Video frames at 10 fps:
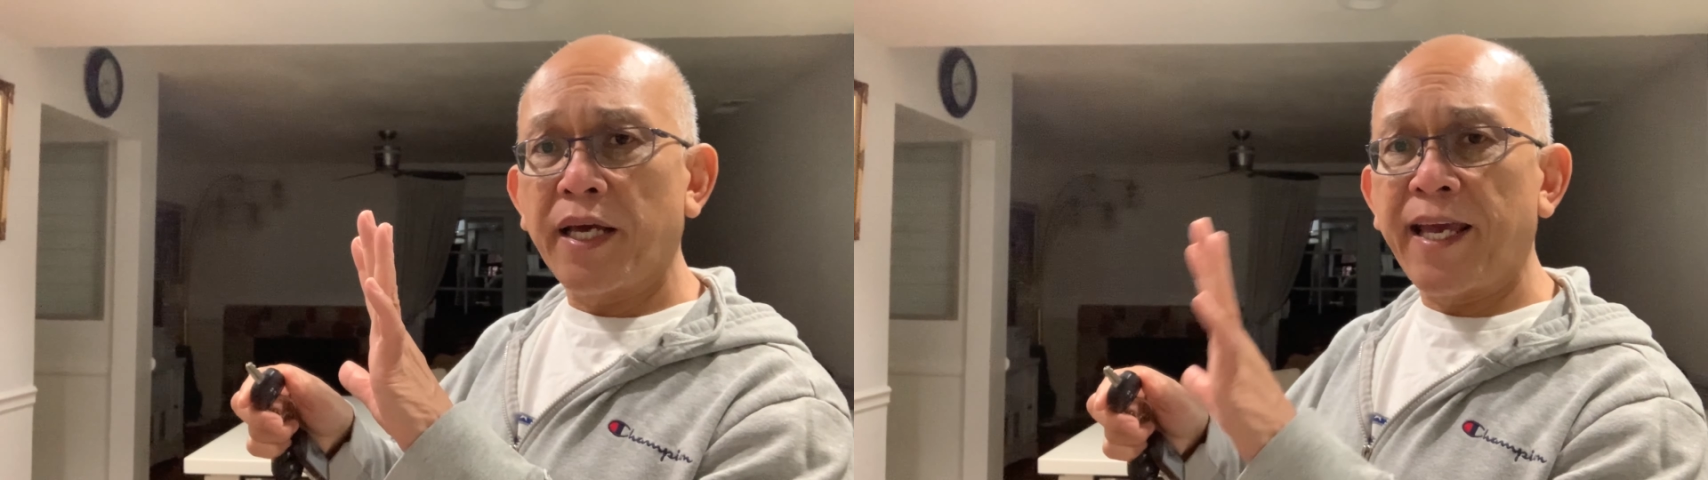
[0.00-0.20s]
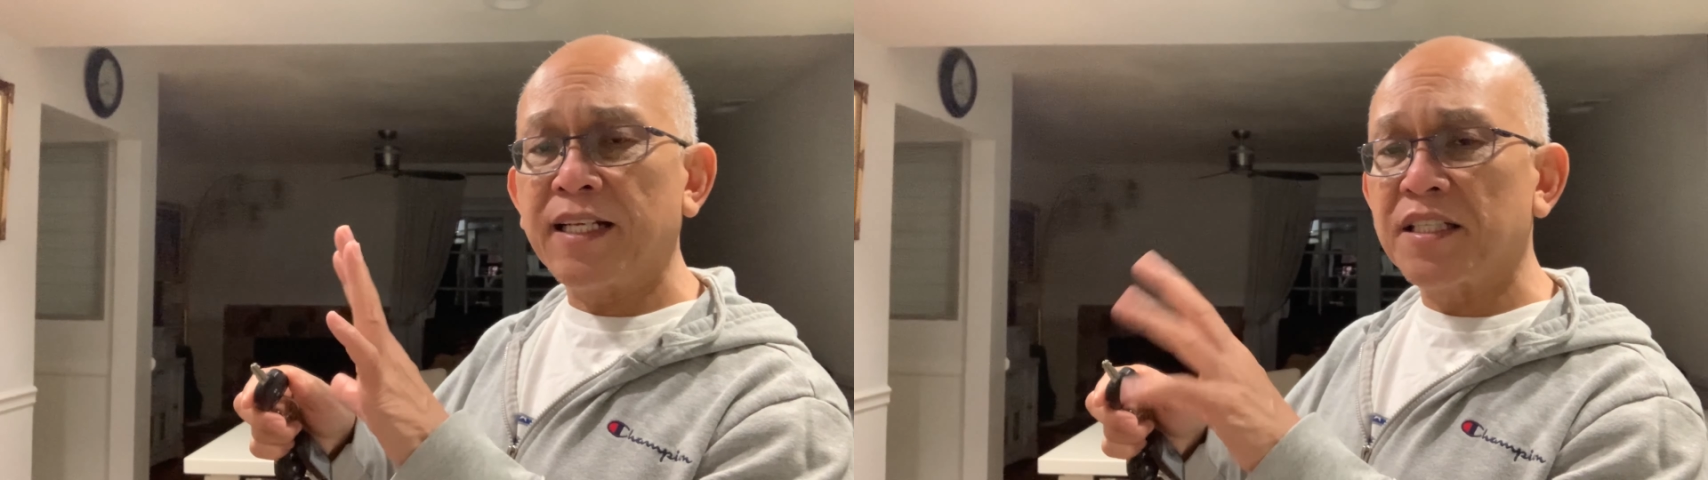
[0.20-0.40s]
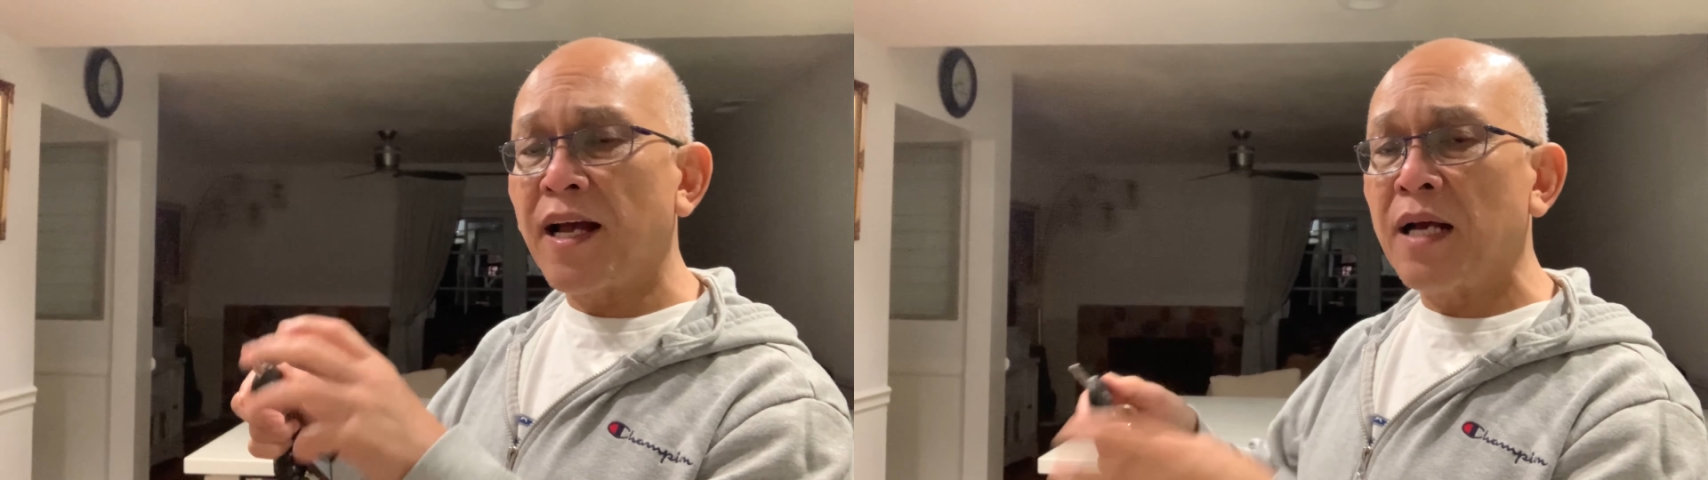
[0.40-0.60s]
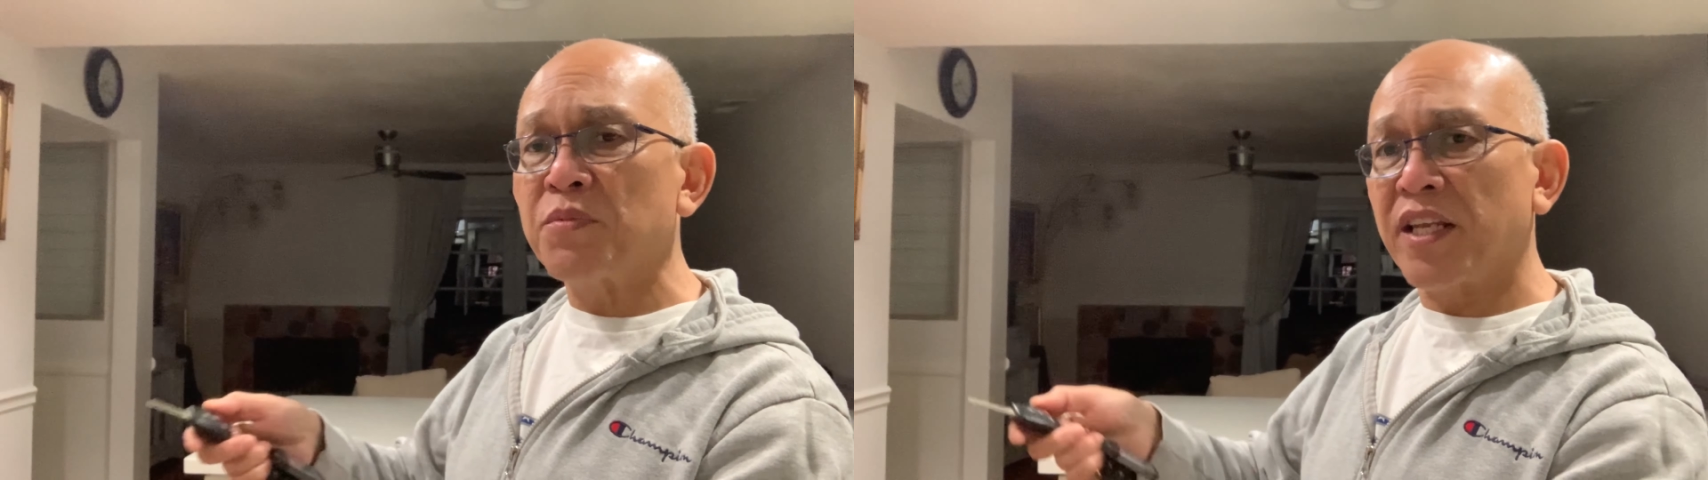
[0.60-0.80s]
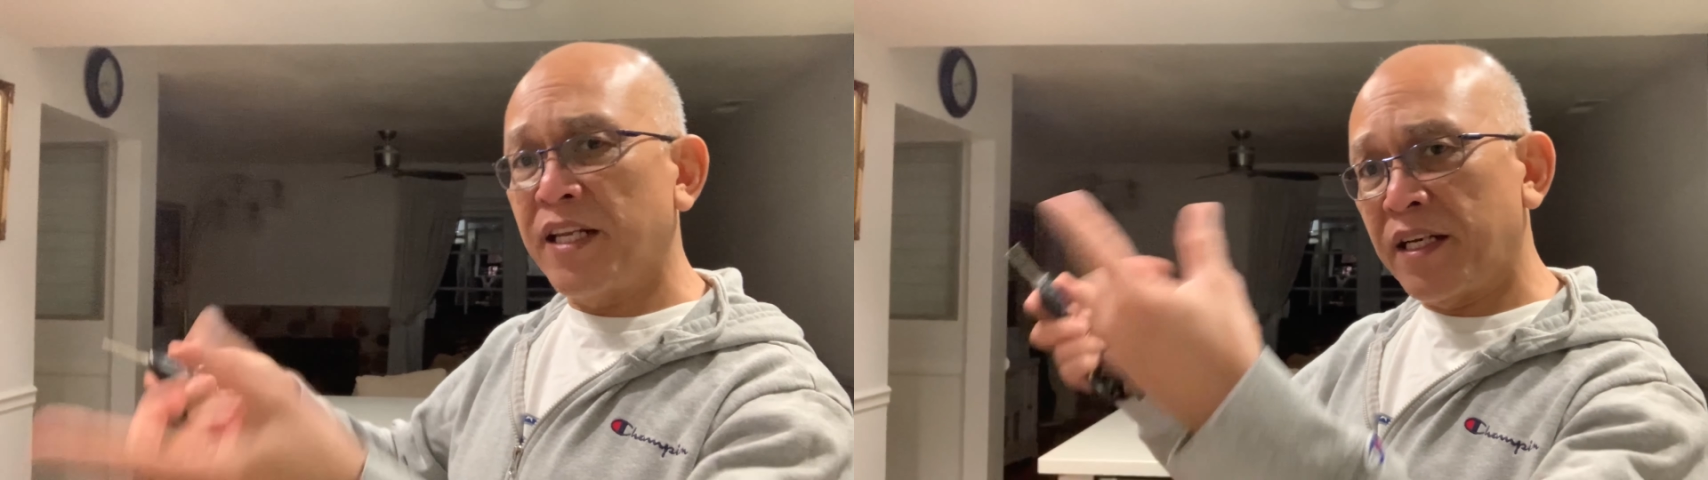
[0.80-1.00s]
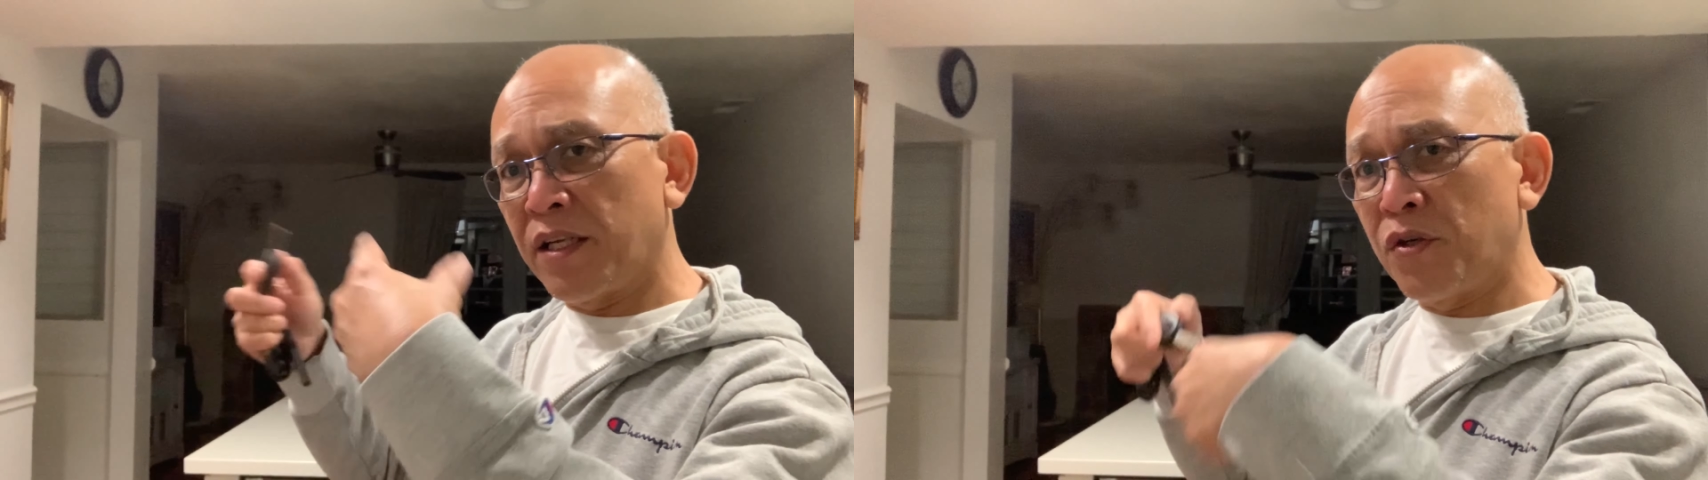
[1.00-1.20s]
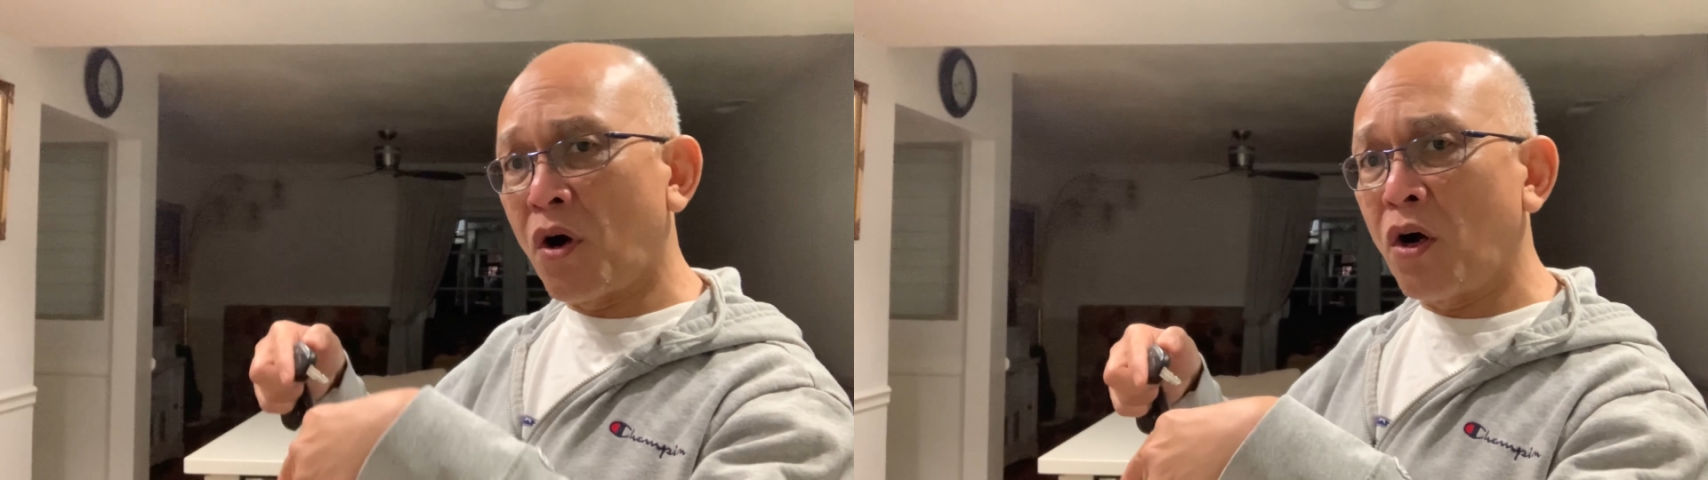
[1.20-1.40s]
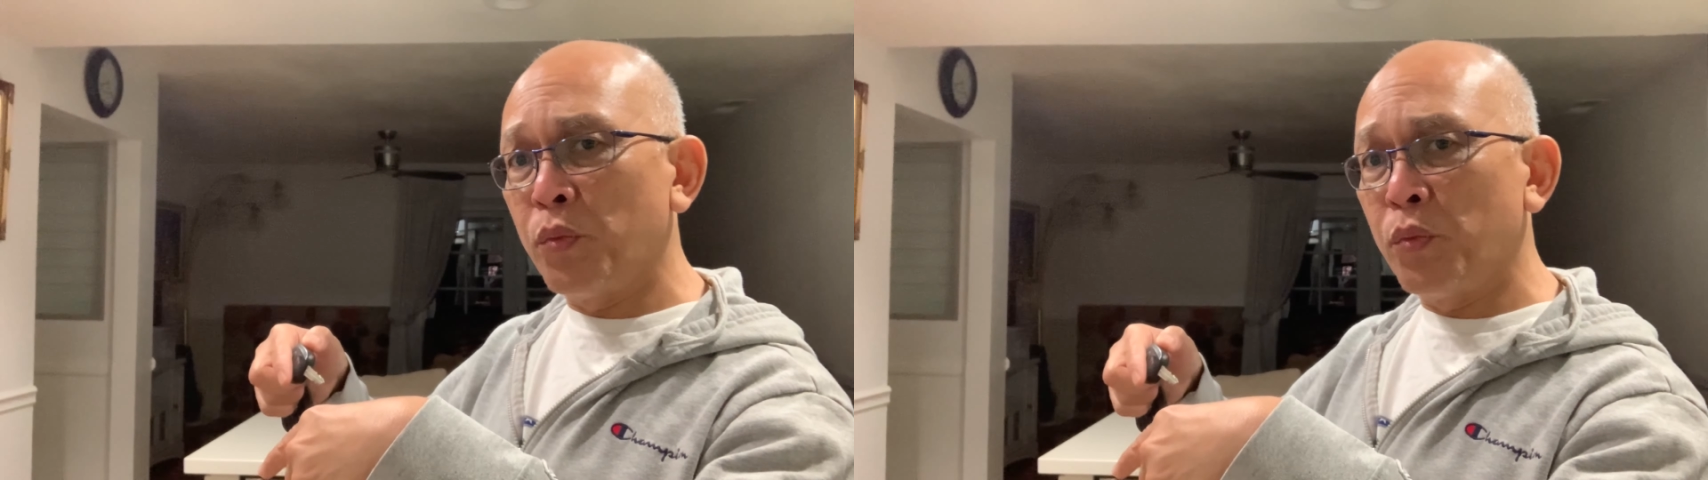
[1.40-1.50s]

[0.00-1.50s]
8 times, and then the door